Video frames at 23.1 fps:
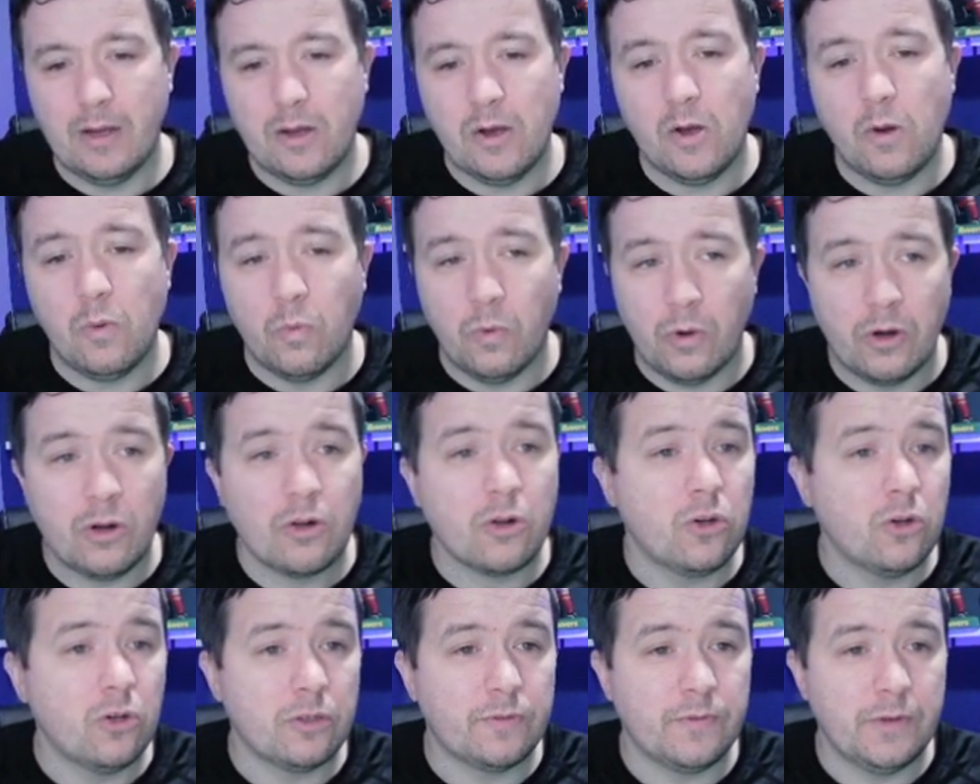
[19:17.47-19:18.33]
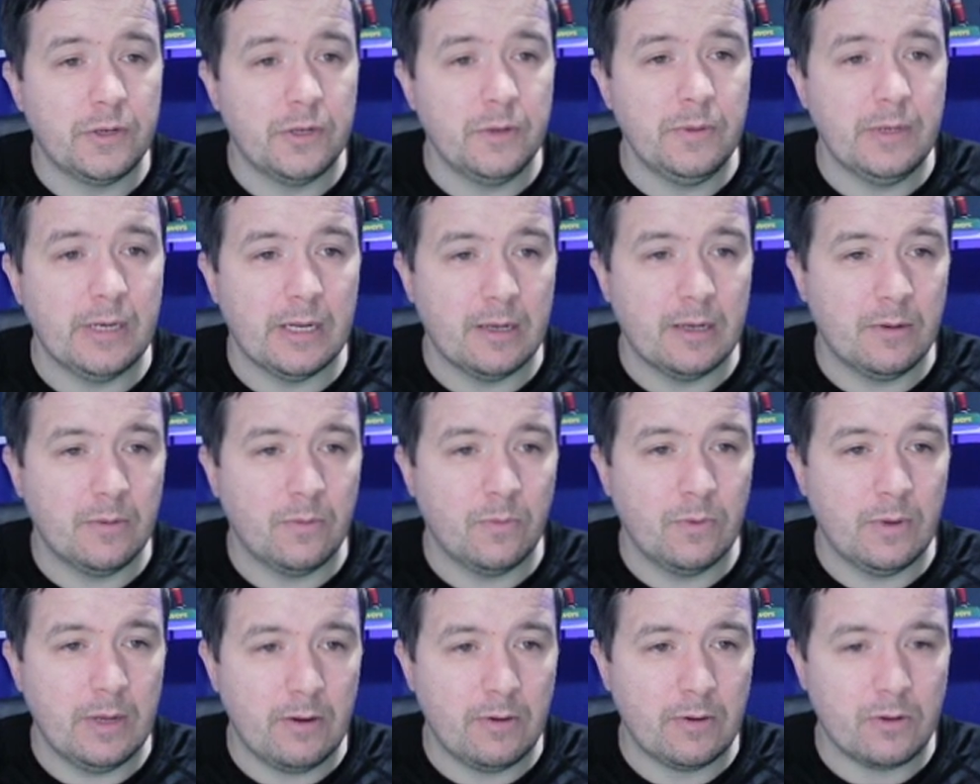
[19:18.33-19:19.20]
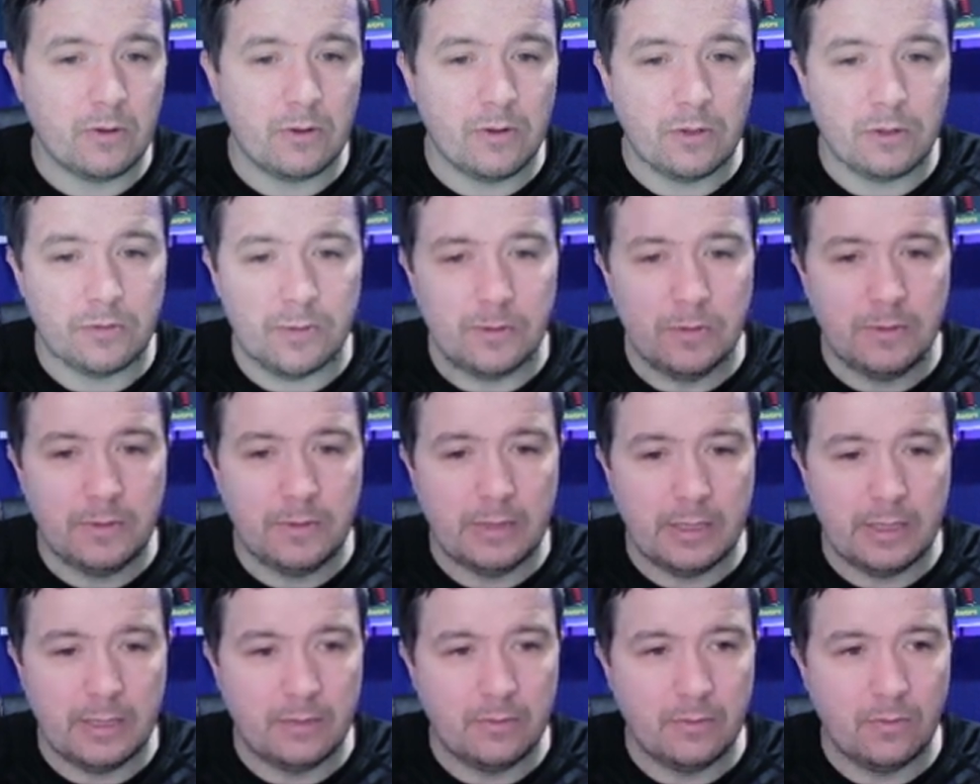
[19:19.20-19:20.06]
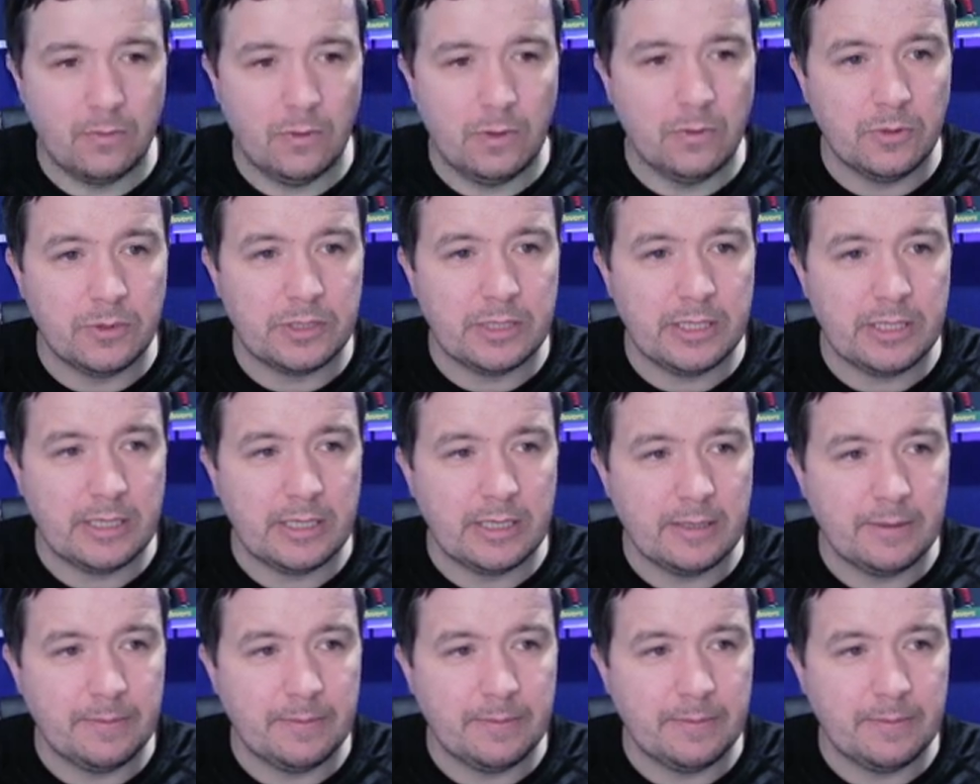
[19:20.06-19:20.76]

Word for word: we're on course for doing that. We are on course for doing that. We will see.